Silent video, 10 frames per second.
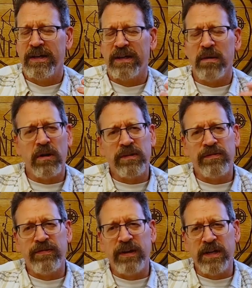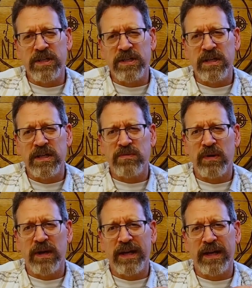Coming on the finish is
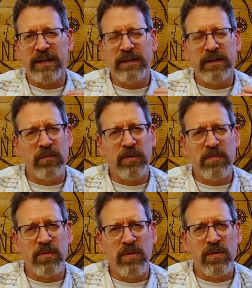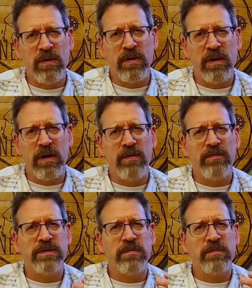when I get a little bit more
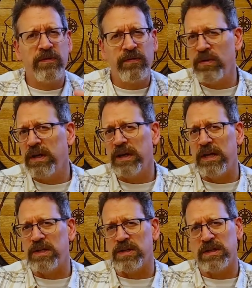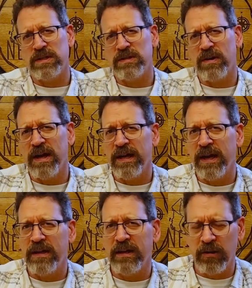of some fruiting nature. So let's try
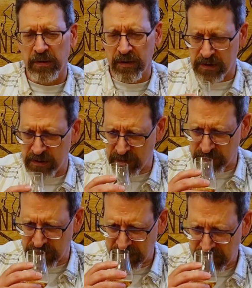again, a little bit on the nose,